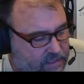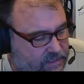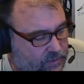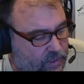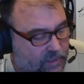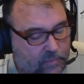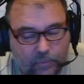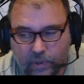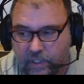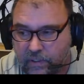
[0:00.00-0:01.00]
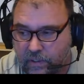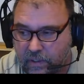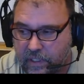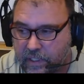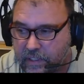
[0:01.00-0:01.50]
So I'll be working
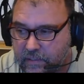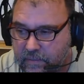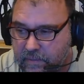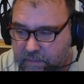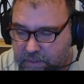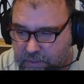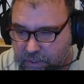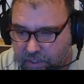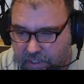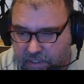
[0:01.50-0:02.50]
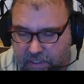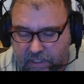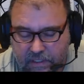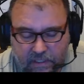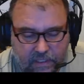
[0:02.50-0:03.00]
all day, starting at
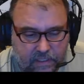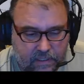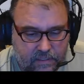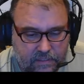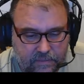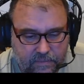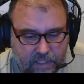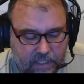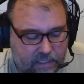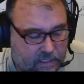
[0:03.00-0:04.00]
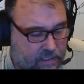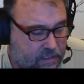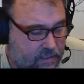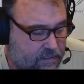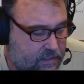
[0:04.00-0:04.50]
9 o'clock, and
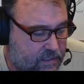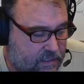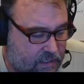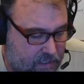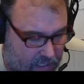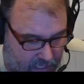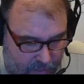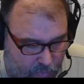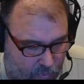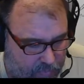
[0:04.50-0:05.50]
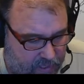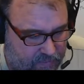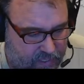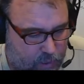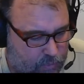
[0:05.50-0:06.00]
I won't be
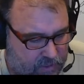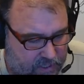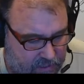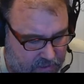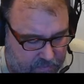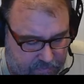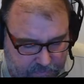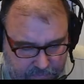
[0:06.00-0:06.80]
available till,